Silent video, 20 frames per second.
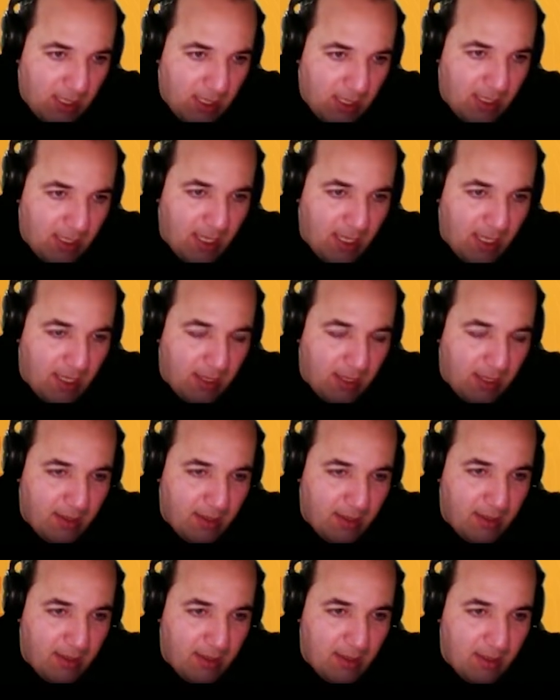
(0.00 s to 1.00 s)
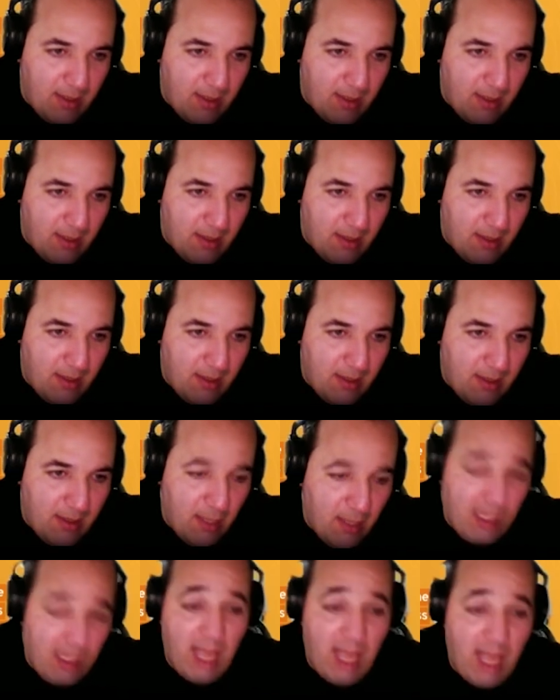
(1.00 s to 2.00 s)
the
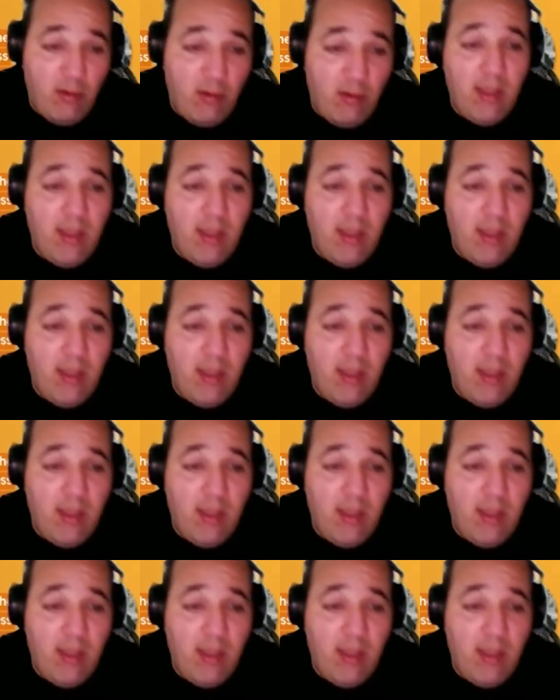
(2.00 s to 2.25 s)
schedule